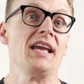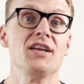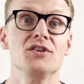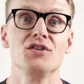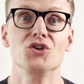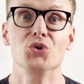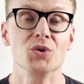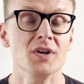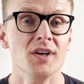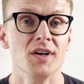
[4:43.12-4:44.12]

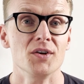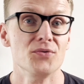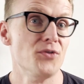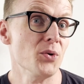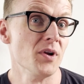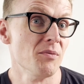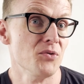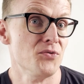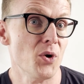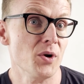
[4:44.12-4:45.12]
into
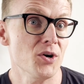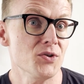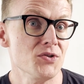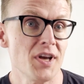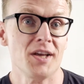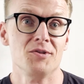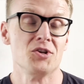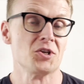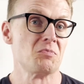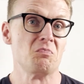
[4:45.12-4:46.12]
photos and
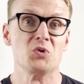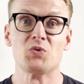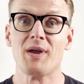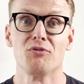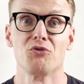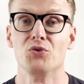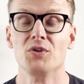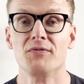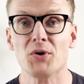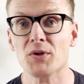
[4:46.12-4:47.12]
just swipe through
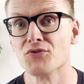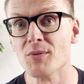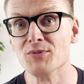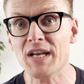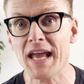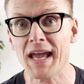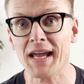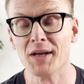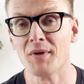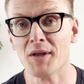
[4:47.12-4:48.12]
the photos from
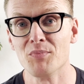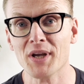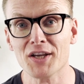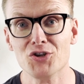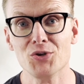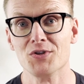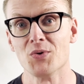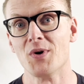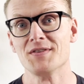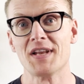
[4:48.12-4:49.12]
today and pick and choose the
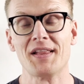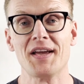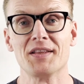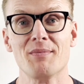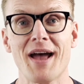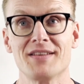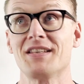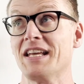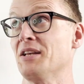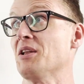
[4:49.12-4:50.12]
ones I like the best
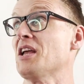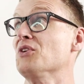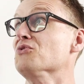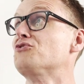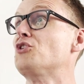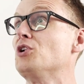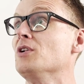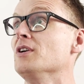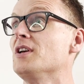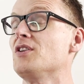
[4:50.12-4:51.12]
in
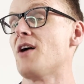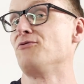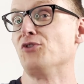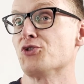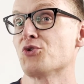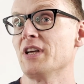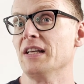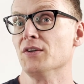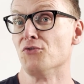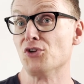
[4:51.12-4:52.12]
full, not full
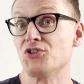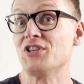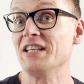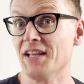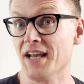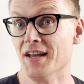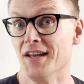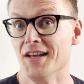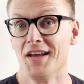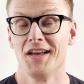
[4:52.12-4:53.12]
screen, full ceiling.
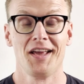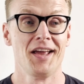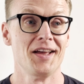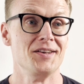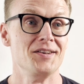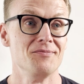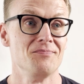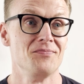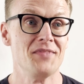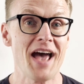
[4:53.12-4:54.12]
And
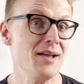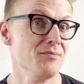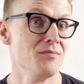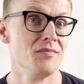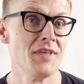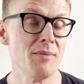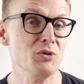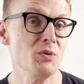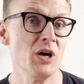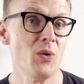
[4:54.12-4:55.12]
that
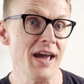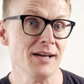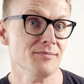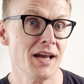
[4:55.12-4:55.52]
blew me away.